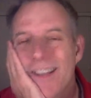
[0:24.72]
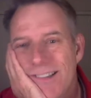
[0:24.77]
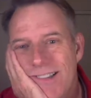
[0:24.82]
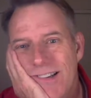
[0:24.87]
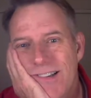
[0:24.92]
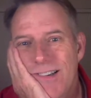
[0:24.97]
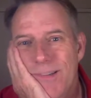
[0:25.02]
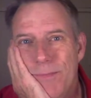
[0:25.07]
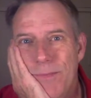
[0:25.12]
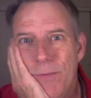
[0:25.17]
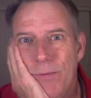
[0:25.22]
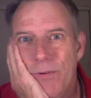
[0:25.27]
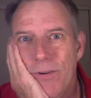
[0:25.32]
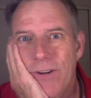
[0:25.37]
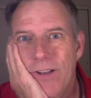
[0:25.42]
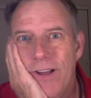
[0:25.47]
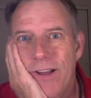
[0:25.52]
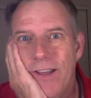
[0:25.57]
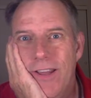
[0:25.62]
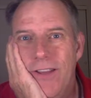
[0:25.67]
Oh, my poor
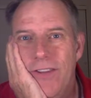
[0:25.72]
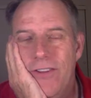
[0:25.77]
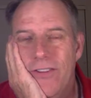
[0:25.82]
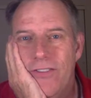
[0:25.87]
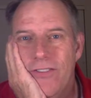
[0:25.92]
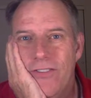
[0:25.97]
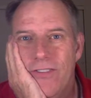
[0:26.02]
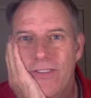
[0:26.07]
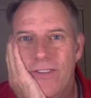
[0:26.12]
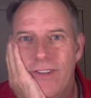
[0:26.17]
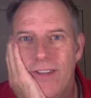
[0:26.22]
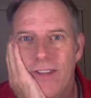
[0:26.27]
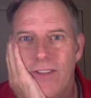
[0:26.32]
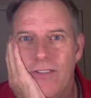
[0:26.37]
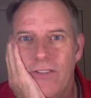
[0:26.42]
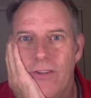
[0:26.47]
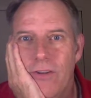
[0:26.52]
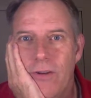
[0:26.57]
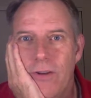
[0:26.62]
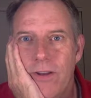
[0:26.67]
dog, he just
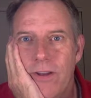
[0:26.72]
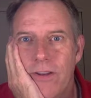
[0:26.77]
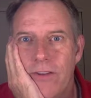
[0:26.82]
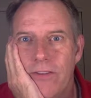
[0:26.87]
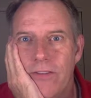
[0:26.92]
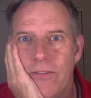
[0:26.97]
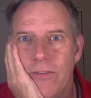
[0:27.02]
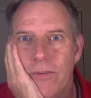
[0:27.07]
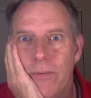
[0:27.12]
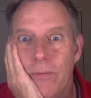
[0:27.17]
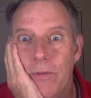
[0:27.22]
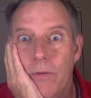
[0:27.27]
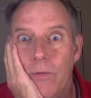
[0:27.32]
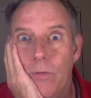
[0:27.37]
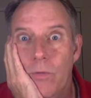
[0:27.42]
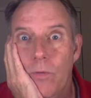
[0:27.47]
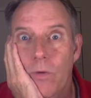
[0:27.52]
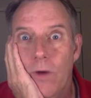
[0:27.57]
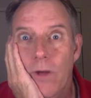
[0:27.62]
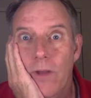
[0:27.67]
gets no attention from me
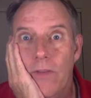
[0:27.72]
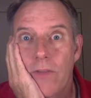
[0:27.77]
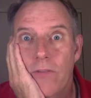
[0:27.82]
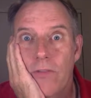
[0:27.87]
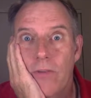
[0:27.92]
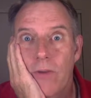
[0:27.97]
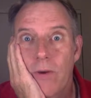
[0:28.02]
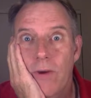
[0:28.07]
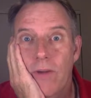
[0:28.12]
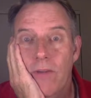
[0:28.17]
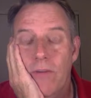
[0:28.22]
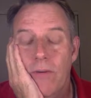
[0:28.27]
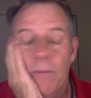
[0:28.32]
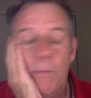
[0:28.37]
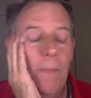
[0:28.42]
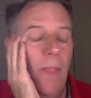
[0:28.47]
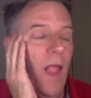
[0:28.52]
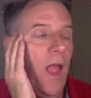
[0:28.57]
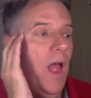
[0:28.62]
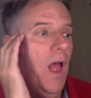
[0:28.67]
whatsoever.
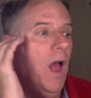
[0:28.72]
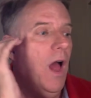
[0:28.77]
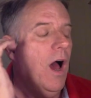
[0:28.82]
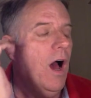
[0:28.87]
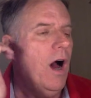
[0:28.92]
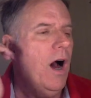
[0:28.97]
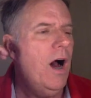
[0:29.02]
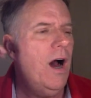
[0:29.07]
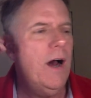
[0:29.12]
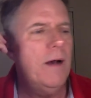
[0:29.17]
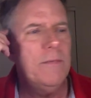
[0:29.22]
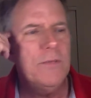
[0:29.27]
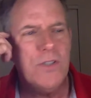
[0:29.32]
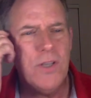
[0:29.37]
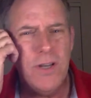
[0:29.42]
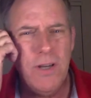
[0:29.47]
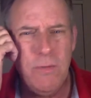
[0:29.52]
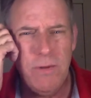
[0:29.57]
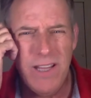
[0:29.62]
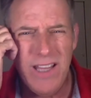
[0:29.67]
So
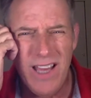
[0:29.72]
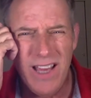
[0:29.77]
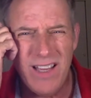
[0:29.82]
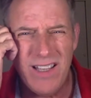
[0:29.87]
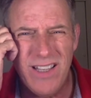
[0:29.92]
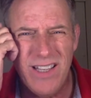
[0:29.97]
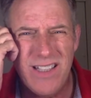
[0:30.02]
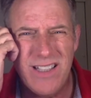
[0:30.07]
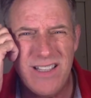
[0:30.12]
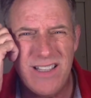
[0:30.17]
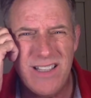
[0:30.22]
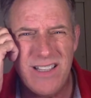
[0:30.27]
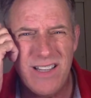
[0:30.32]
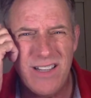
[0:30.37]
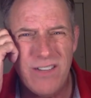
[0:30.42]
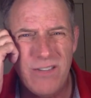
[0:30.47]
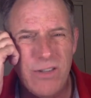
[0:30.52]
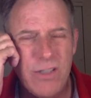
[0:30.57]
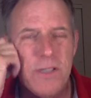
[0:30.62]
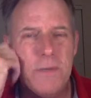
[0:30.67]
anyway, yeah, it's
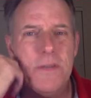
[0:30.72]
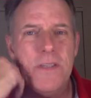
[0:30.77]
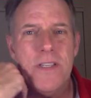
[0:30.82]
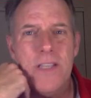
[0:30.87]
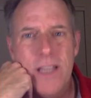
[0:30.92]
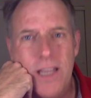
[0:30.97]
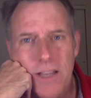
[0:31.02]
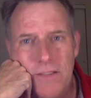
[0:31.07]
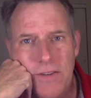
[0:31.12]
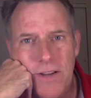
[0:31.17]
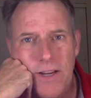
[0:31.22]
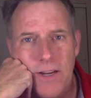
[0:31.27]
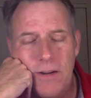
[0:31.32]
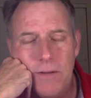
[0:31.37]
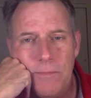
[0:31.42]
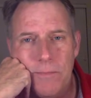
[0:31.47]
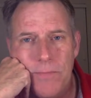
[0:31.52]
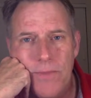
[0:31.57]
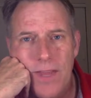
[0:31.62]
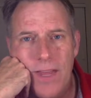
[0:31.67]
Christmas Eve
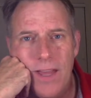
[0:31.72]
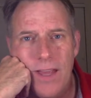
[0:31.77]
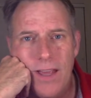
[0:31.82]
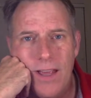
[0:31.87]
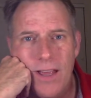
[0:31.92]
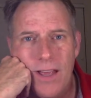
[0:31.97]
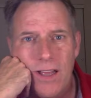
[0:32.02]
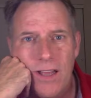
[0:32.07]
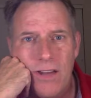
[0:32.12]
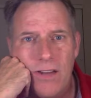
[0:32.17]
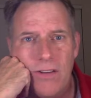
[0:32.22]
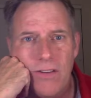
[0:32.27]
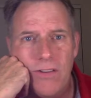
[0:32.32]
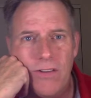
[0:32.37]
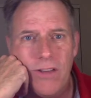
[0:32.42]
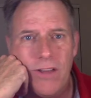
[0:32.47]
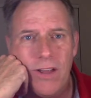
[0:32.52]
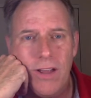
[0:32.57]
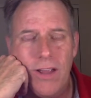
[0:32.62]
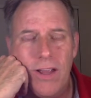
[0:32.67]
here, and
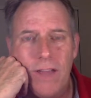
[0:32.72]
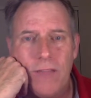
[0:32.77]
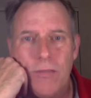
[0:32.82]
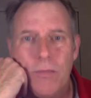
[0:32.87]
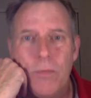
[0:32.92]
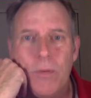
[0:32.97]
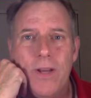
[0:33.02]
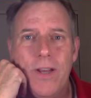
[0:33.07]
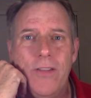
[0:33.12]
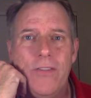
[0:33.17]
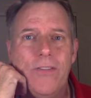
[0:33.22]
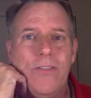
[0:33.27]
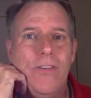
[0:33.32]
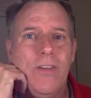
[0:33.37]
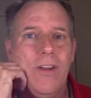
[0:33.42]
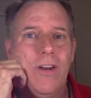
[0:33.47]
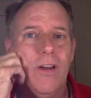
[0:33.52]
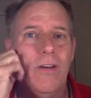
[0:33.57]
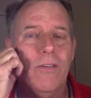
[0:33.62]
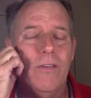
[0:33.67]
everybody's,
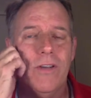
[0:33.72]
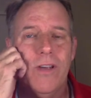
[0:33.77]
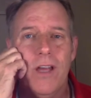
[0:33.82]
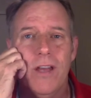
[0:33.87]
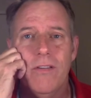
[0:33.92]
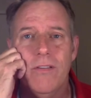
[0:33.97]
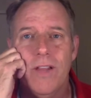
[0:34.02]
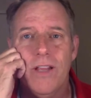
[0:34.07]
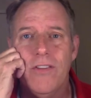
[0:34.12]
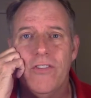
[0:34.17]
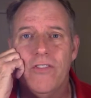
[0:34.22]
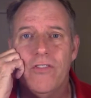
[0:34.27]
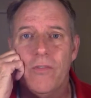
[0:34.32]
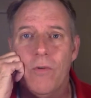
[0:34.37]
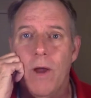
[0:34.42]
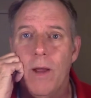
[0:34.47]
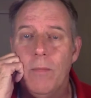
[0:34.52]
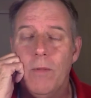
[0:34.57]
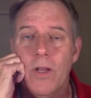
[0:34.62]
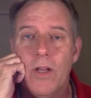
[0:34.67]
kind of like
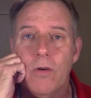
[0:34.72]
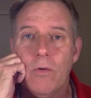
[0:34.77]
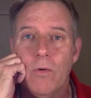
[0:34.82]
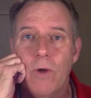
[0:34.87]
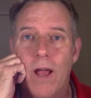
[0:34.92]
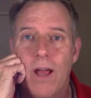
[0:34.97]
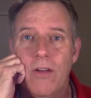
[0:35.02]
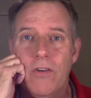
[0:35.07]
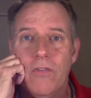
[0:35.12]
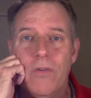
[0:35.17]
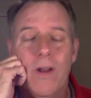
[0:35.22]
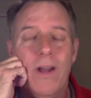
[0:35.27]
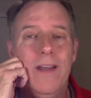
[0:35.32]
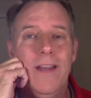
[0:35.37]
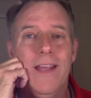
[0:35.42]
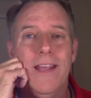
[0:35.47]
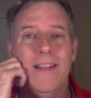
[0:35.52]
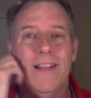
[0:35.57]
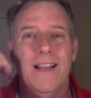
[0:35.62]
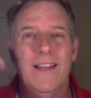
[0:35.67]
scrambling around trying
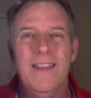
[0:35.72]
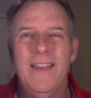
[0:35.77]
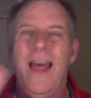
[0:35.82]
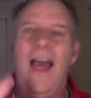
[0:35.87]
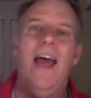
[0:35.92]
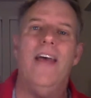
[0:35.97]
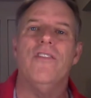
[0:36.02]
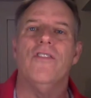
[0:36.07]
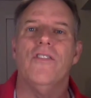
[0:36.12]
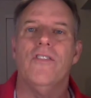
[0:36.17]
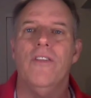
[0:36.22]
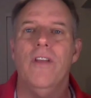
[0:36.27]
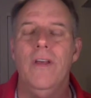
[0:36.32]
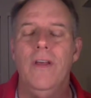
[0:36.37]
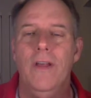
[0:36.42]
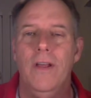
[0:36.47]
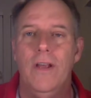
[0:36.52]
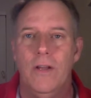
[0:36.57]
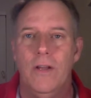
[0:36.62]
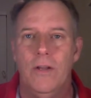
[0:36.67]
to get the last
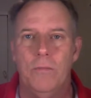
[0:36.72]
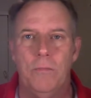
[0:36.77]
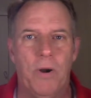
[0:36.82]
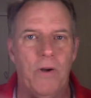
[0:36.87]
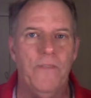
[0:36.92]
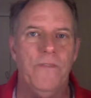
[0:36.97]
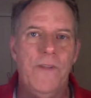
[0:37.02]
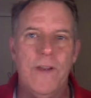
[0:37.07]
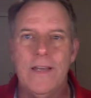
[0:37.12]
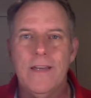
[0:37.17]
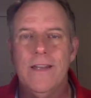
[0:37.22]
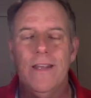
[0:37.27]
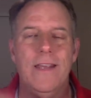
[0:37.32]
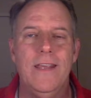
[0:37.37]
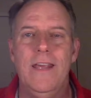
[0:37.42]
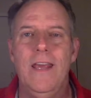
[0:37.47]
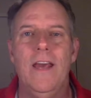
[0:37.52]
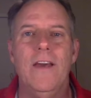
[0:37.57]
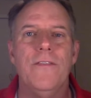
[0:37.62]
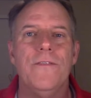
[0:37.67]
perfect
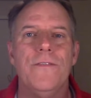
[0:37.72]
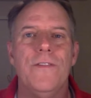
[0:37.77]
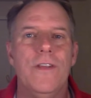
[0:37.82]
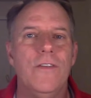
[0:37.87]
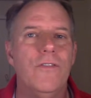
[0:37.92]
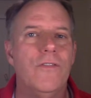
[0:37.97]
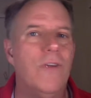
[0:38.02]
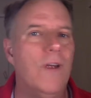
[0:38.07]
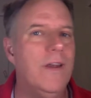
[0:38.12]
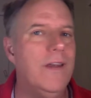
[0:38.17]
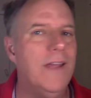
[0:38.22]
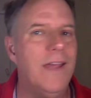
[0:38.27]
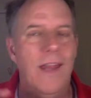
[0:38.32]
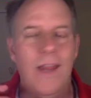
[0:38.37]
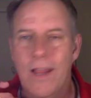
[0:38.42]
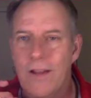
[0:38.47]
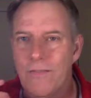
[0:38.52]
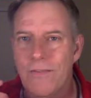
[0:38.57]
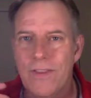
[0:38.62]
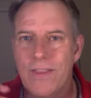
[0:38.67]
gift and trying to get
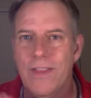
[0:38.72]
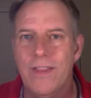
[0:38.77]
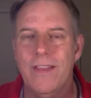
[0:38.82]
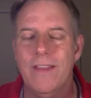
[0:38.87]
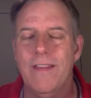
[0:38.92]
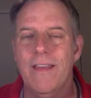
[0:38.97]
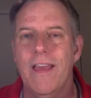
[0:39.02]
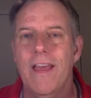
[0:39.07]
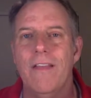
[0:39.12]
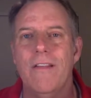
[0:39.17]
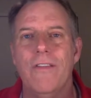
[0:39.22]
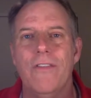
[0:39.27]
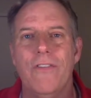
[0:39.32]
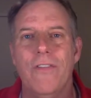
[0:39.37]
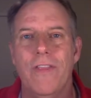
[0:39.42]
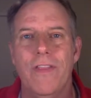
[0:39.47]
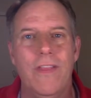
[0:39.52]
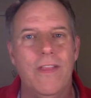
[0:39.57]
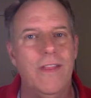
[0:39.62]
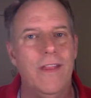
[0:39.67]
everything together
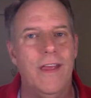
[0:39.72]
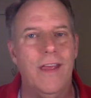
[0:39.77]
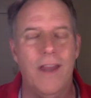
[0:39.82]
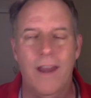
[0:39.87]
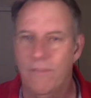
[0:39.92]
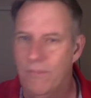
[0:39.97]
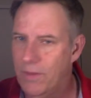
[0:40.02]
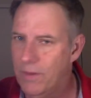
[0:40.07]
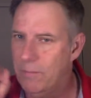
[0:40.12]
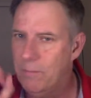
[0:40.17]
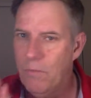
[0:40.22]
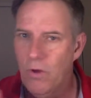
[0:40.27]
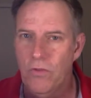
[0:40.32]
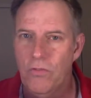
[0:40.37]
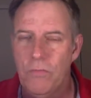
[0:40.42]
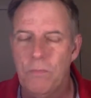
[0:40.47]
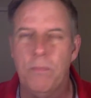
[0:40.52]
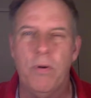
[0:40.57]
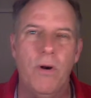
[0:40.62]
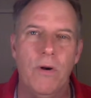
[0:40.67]
so that they can have the
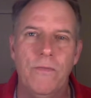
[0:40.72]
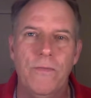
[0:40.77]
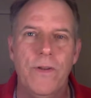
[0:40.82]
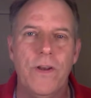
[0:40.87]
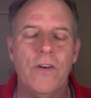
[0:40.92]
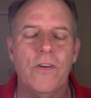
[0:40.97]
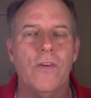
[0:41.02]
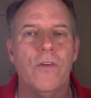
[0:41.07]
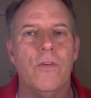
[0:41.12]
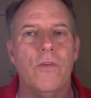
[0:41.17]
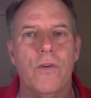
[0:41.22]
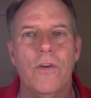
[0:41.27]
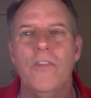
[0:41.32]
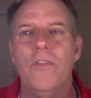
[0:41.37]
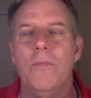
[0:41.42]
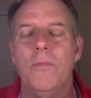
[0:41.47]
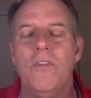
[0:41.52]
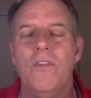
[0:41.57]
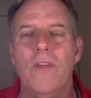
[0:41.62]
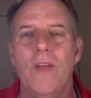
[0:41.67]
most perfect
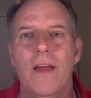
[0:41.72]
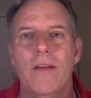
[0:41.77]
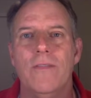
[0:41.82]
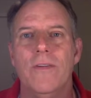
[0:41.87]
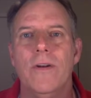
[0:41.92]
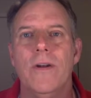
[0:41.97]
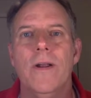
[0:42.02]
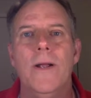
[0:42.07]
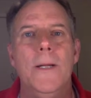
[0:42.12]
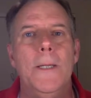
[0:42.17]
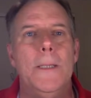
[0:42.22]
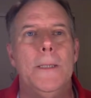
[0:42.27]
Christmas ever.